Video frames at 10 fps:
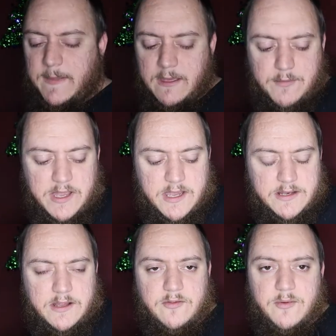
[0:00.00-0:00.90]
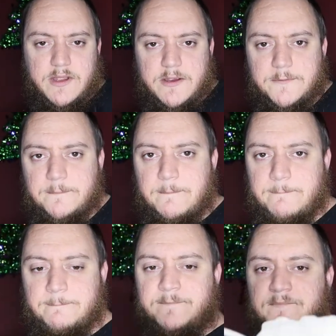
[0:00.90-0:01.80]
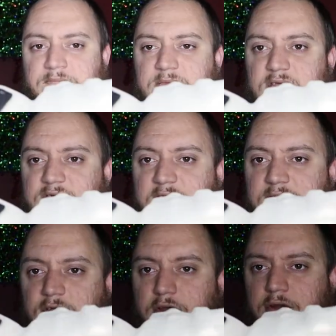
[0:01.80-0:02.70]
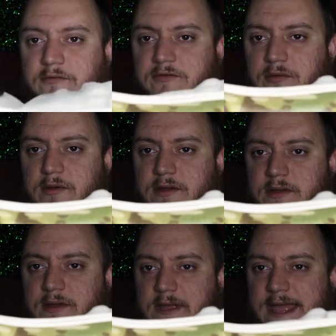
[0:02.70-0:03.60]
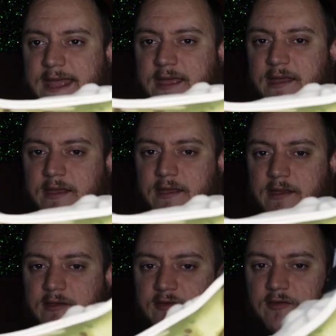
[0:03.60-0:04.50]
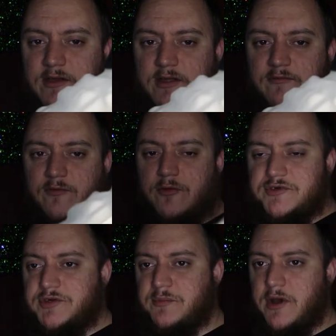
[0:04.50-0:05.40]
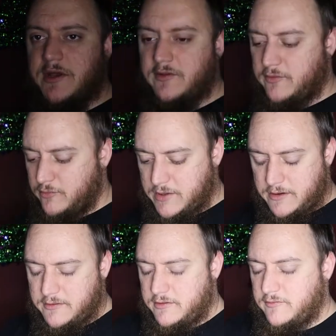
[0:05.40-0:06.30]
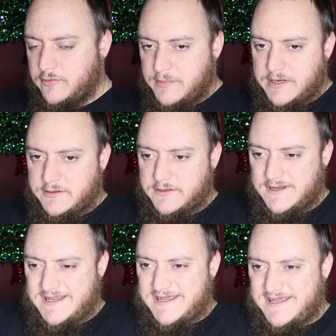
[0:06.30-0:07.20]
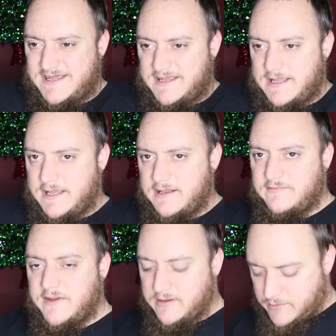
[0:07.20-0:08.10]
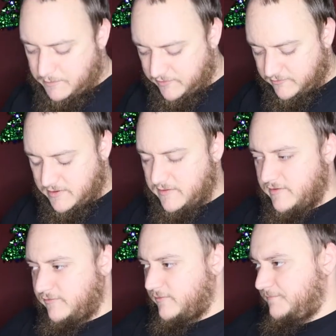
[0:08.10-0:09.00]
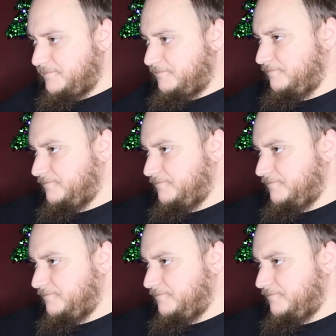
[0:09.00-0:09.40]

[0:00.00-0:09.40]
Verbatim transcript: get my hand out of the way here, does have the curve to it so that it conforms to your body a little well, or a little better. And if I can get my pistol out of this one,